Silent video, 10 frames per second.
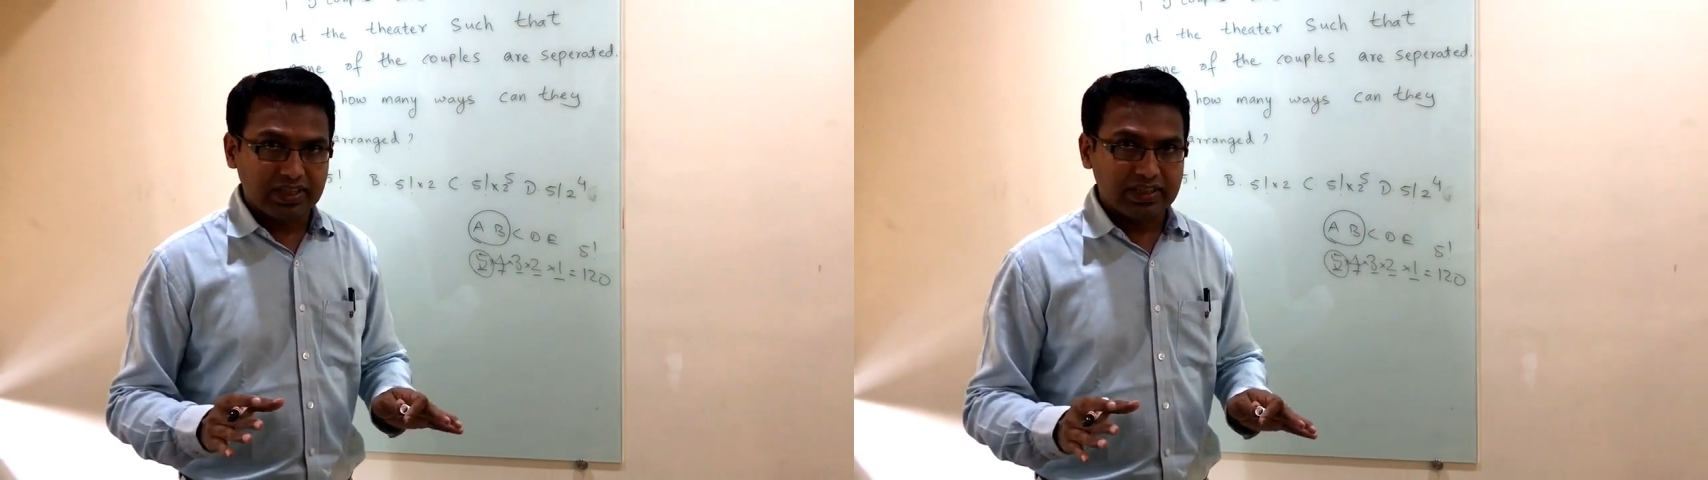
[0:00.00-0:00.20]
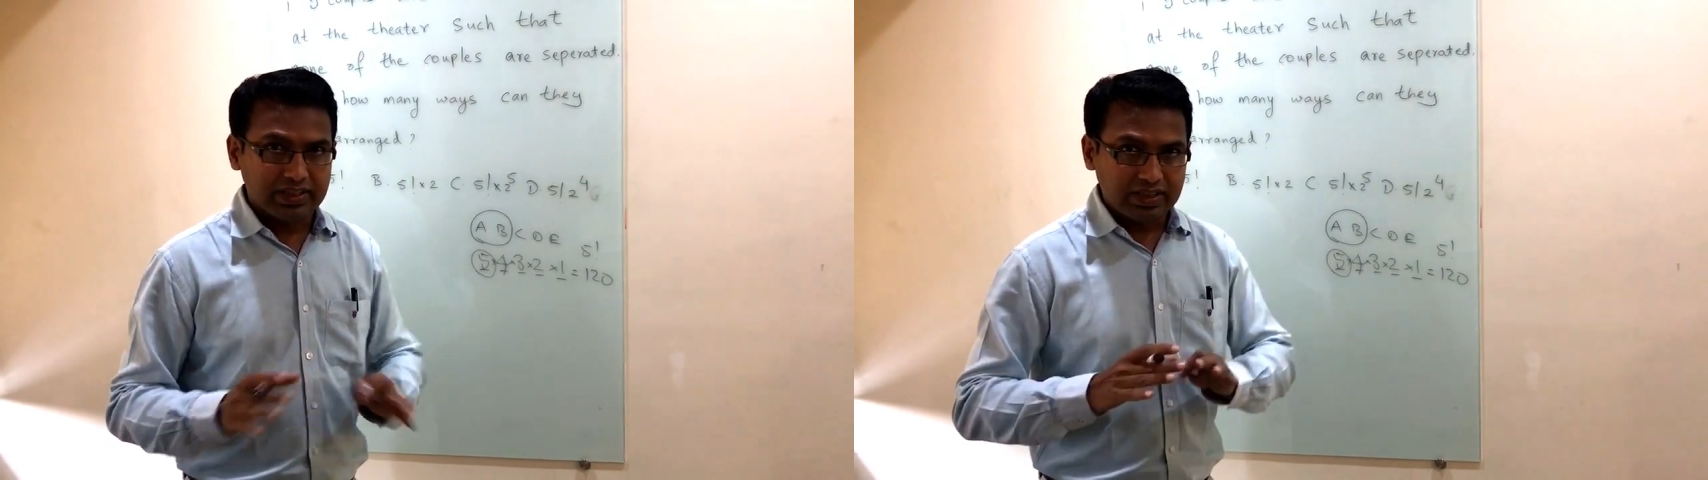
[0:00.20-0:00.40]

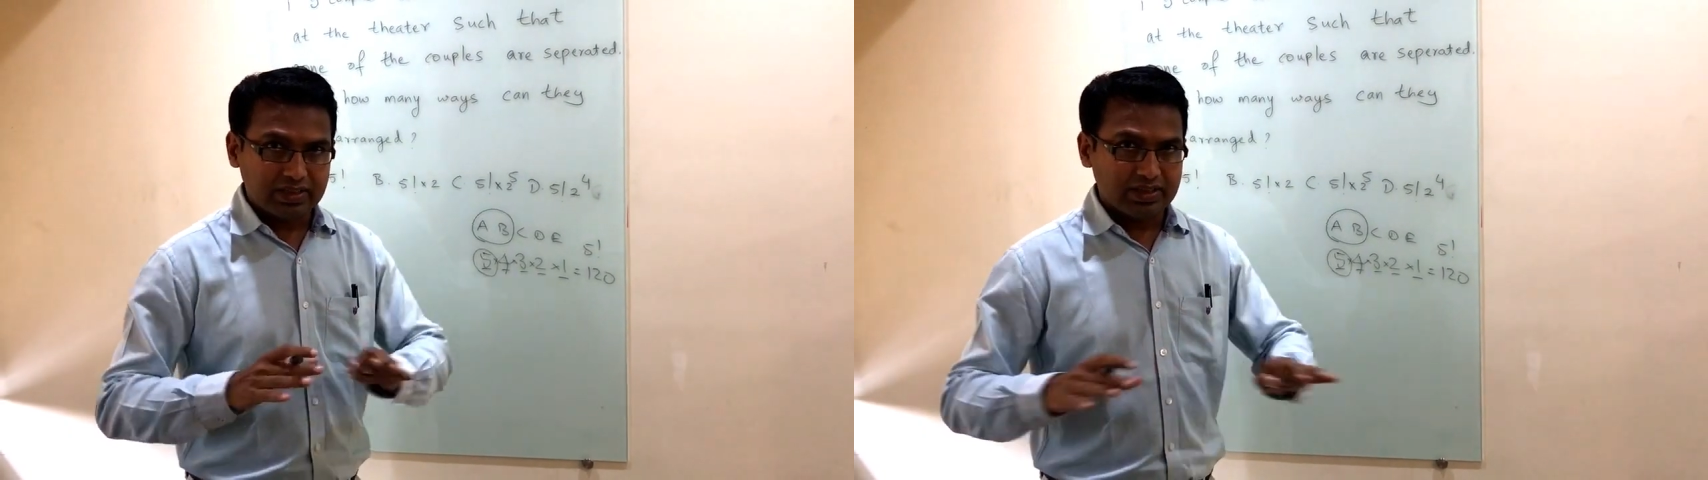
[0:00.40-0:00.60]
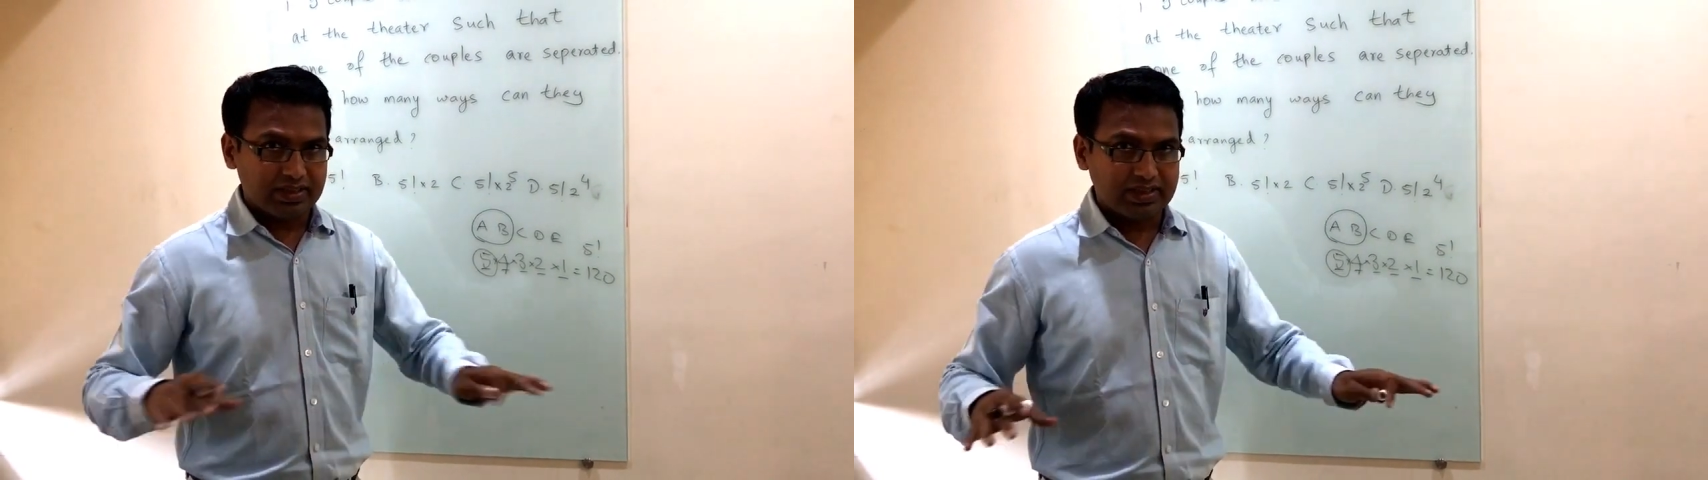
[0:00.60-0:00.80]
in
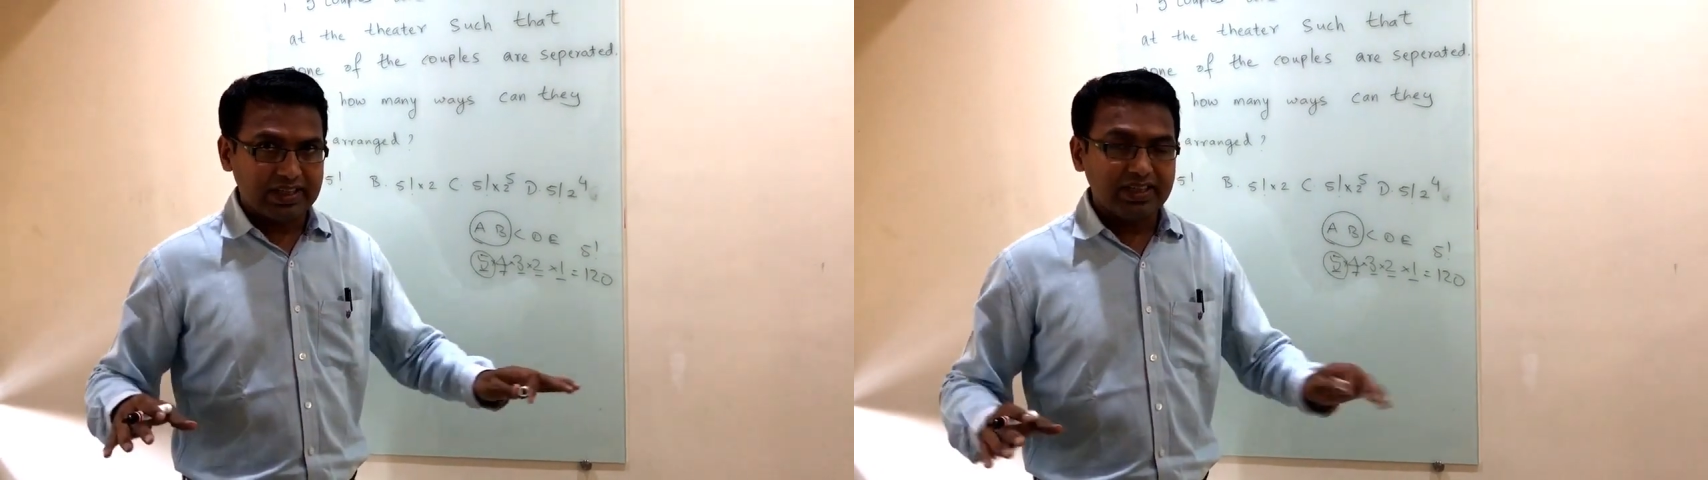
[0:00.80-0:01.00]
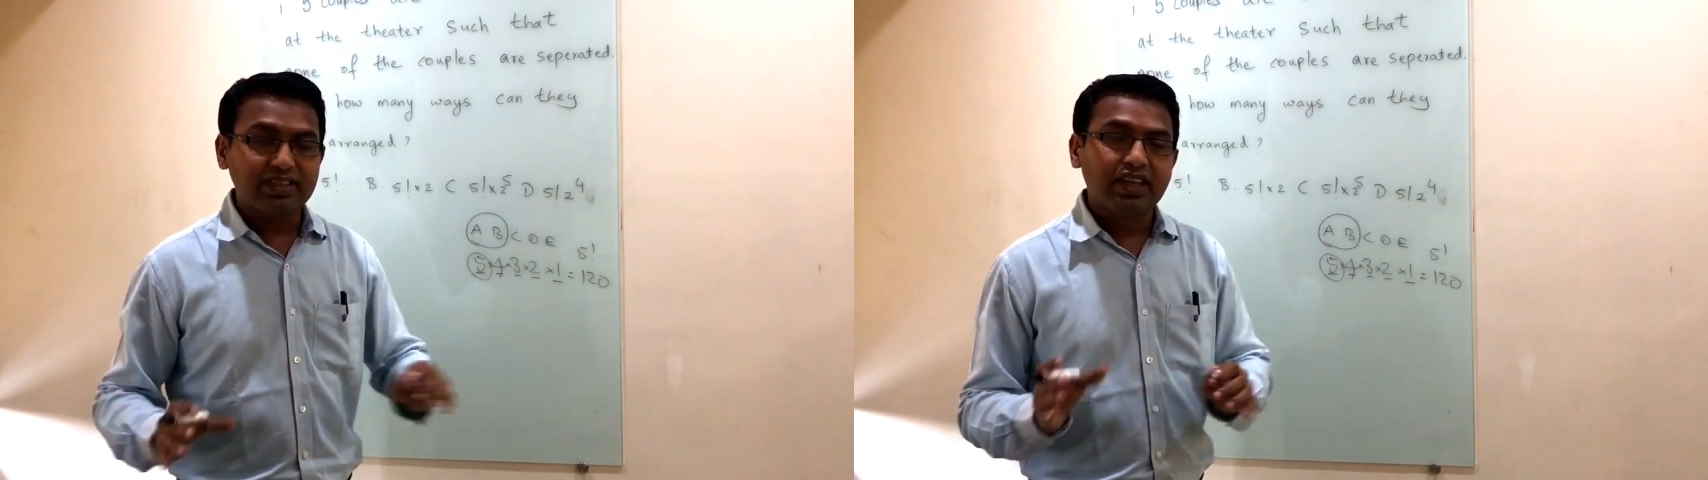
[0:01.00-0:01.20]
the
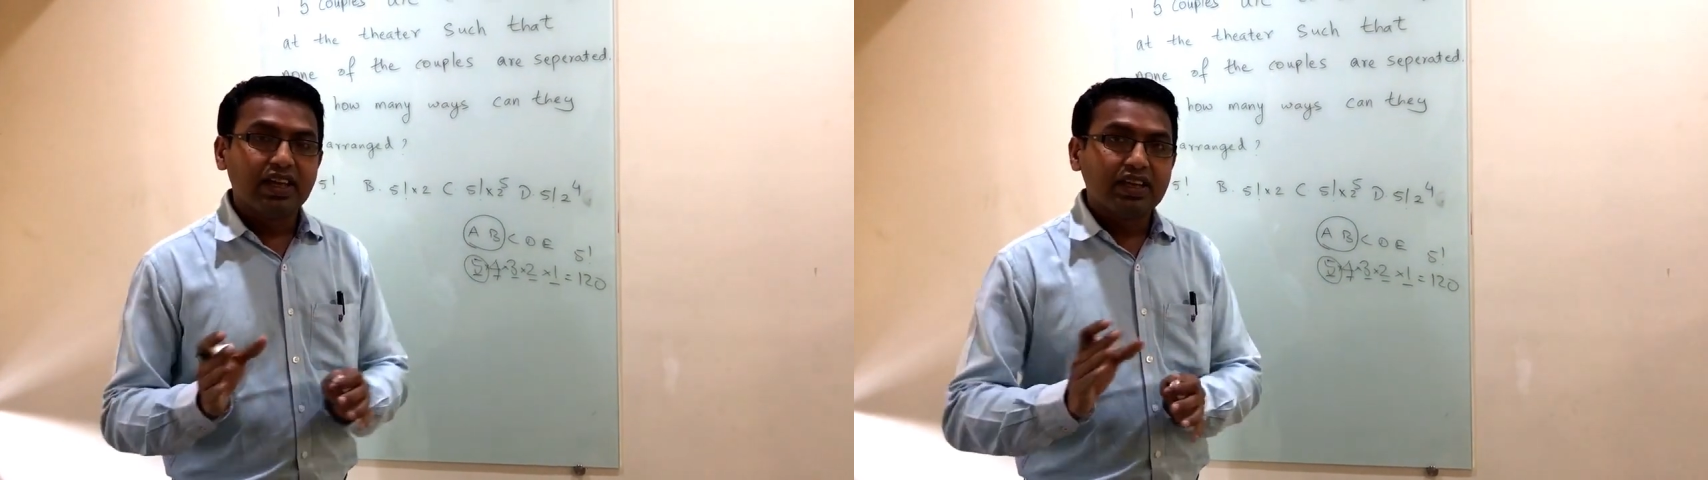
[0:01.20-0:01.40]
seats